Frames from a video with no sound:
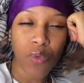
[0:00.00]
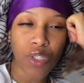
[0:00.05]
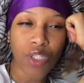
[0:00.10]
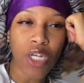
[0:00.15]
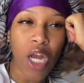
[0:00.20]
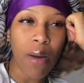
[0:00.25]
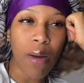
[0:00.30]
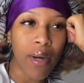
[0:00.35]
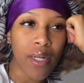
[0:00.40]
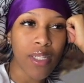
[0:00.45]
is
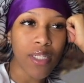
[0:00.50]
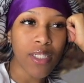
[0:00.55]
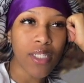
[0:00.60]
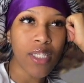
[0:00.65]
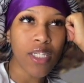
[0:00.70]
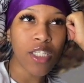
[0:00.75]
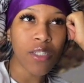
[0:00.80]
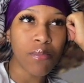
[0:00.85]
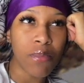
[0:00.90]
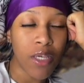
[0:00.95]
what y'all about to
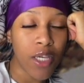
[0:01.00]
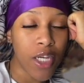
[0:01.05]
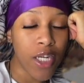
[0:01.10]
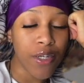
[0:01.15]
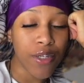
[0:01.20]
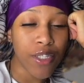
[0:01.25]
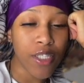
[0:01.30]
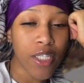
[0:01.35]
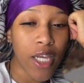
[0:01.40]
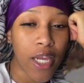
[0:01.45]
see is me
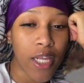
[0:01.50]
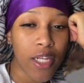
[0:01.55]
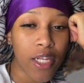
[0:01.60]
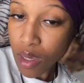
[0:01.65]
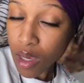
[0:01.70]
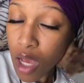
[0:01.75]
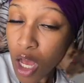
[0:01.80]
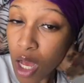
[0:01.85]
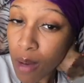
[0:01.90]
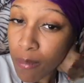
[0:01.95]

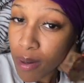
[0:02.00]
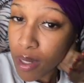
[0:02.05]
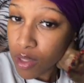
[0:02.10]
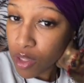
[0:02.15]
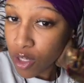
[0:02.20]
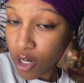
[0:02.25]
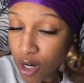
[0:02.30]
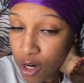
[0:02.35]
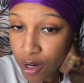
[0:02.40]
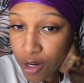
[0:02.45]
irritated
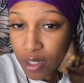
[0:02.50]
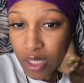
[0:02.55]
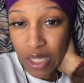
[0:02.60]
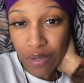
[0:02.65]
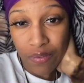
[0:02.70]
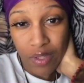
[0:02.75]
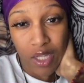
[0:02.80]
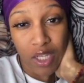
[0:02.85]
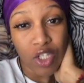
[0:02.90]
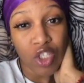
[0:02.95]
about the current
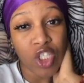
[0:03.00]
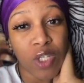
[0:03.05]
living